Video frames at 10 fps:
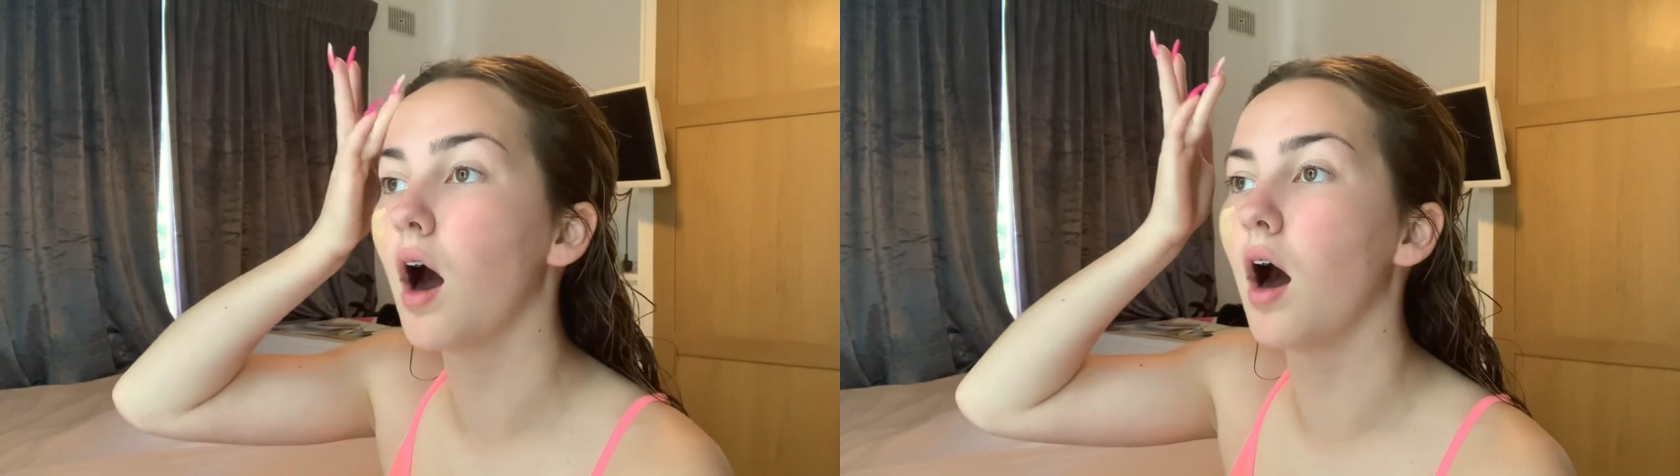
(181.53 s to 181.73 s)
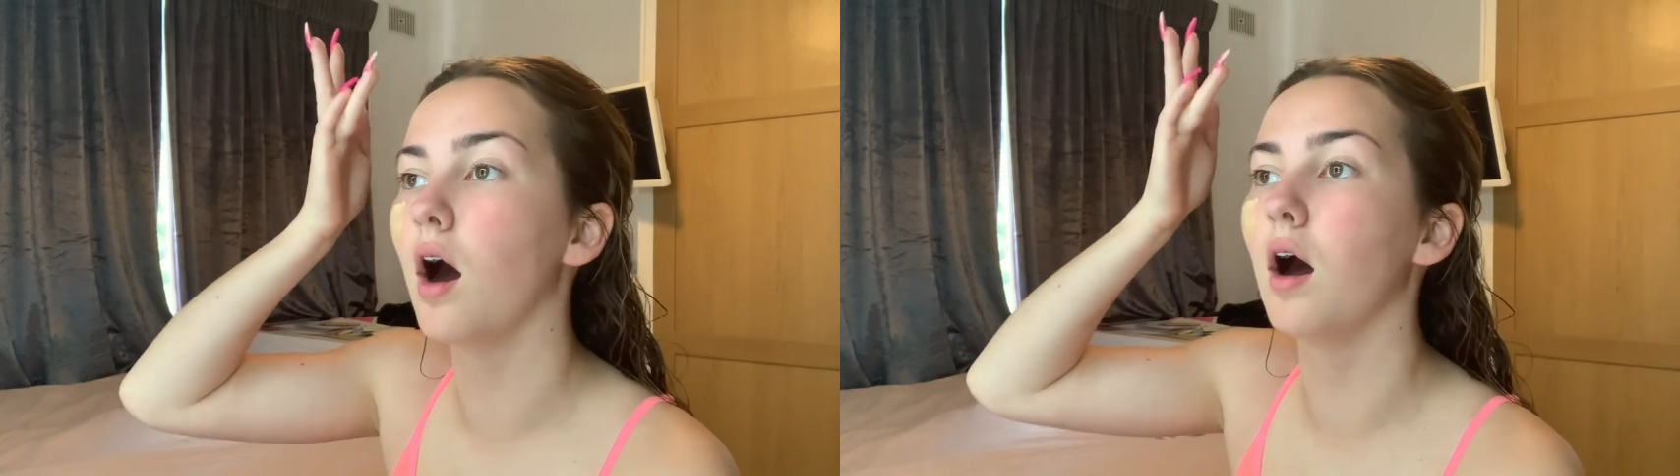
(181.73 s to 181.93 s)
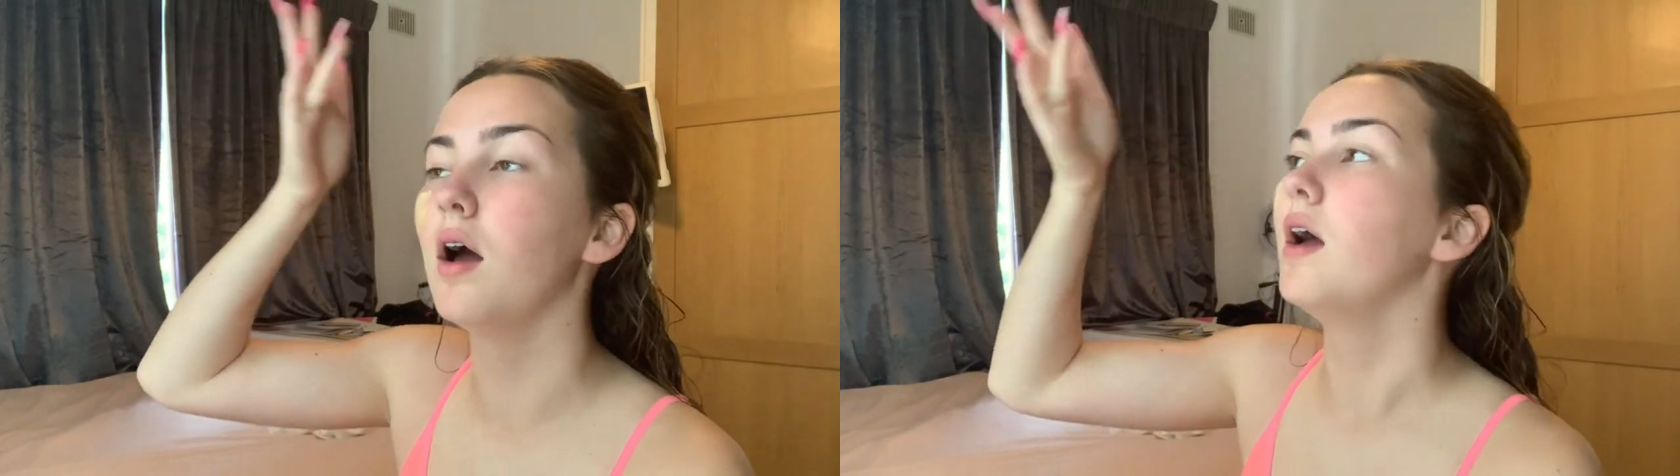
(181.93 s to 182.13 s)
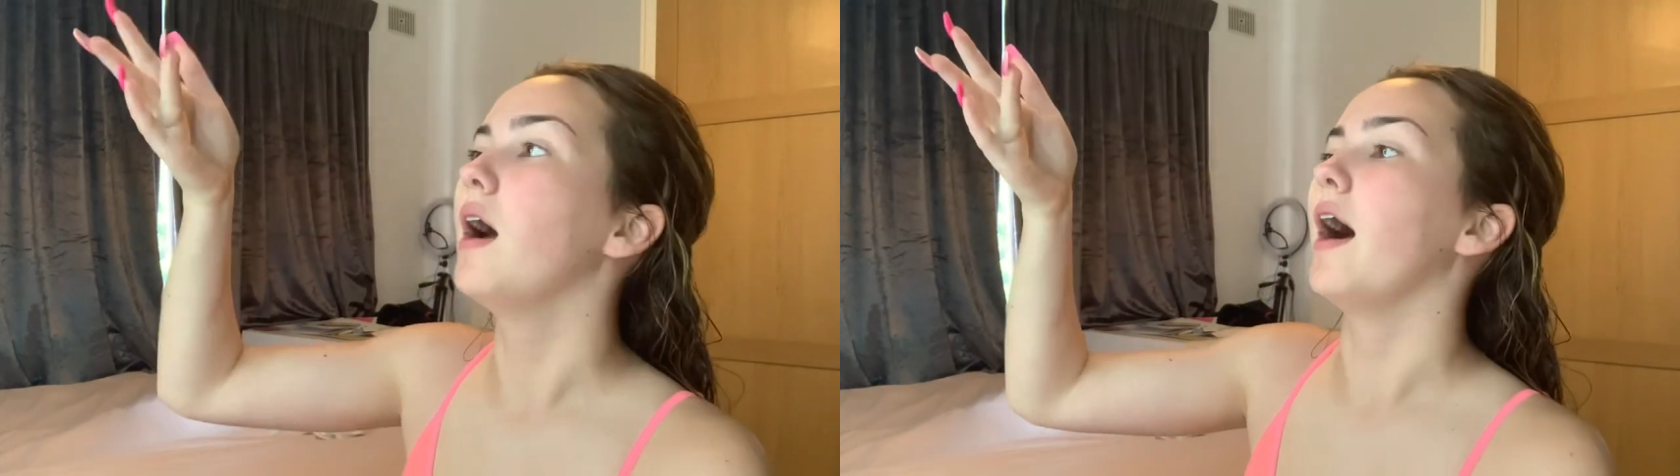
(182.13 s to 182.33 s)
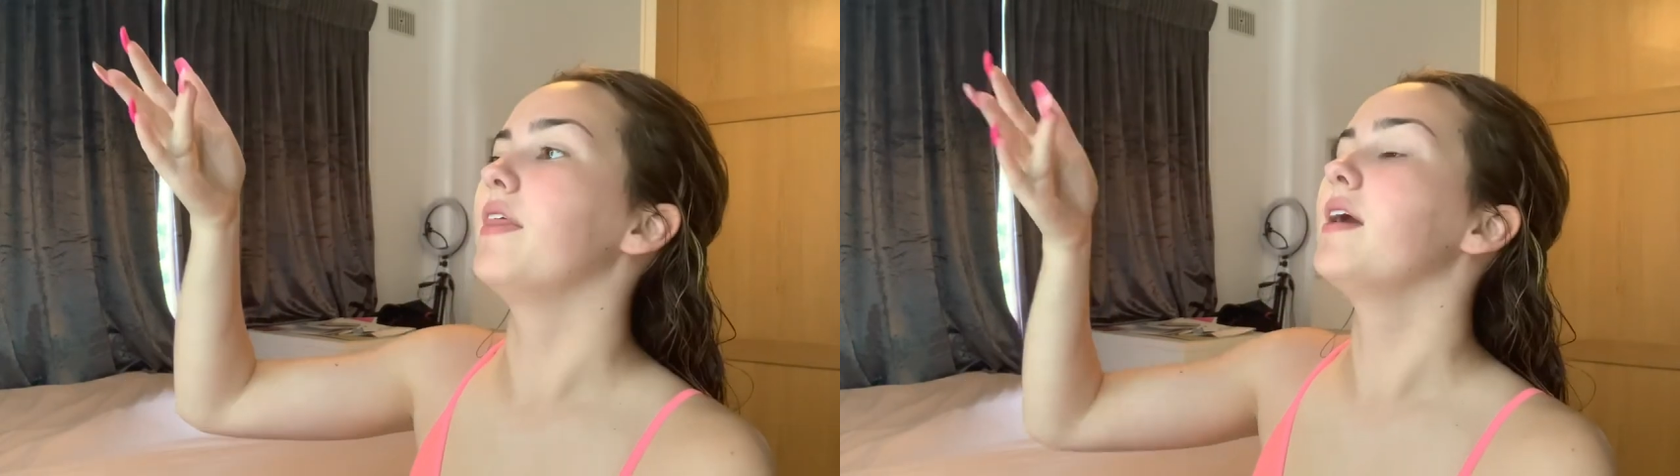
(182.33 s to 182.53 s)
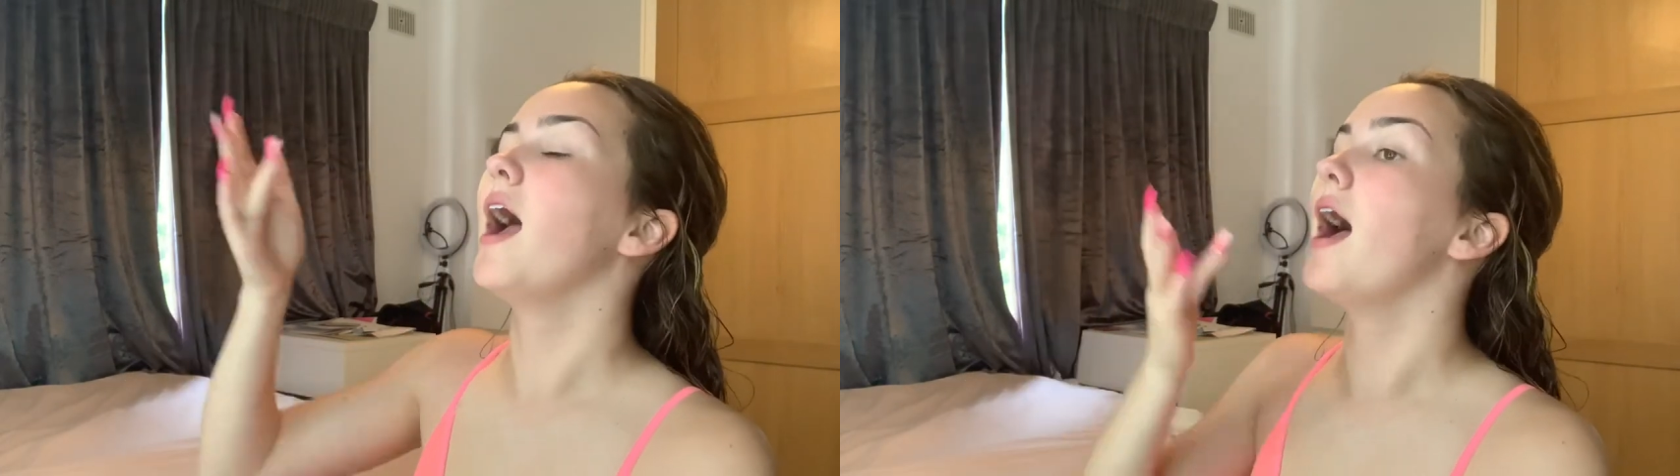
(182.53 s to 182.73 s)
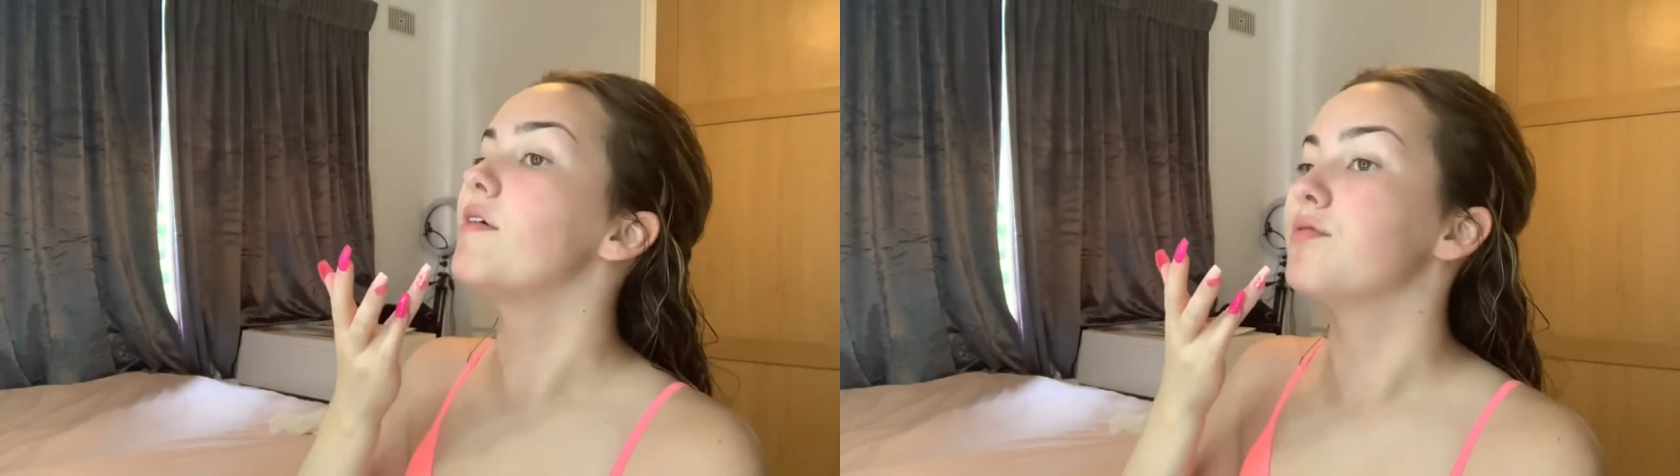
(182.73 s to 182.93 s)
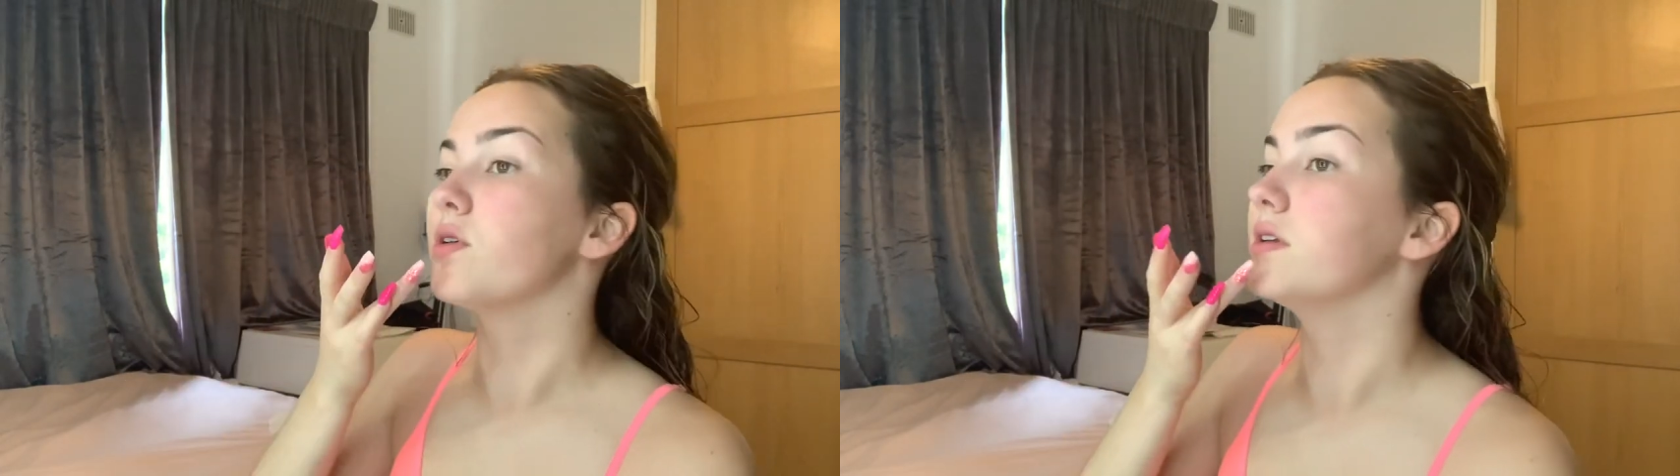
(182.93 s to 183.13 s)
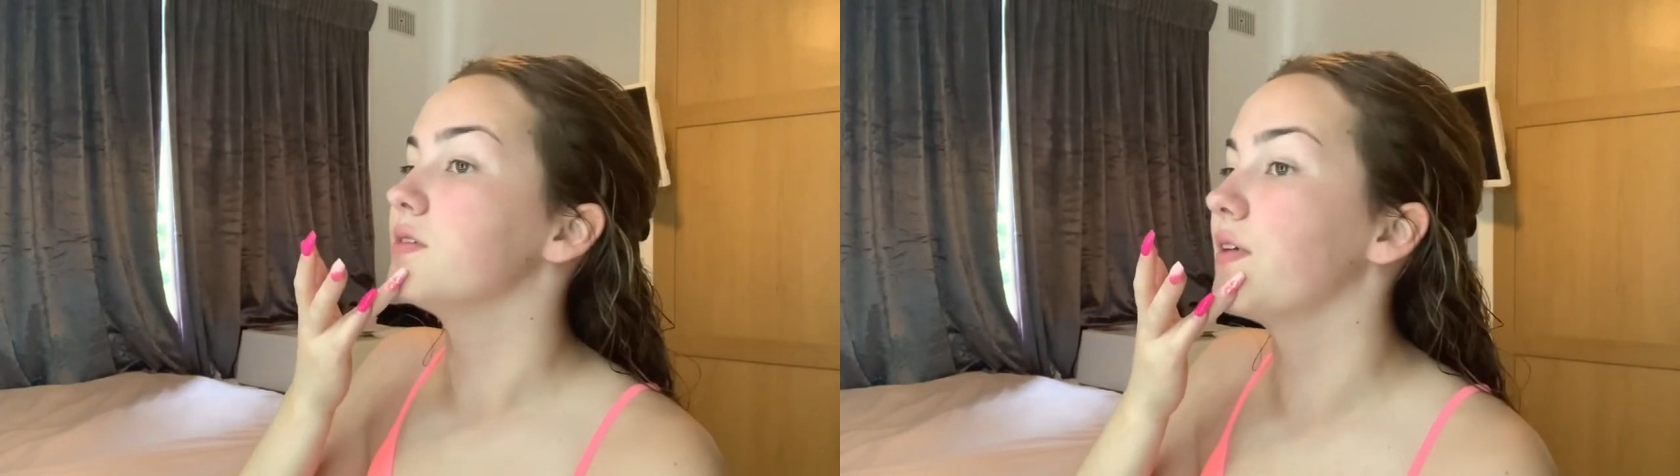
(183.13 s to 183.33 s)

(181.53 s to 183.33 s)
are, I think everyone's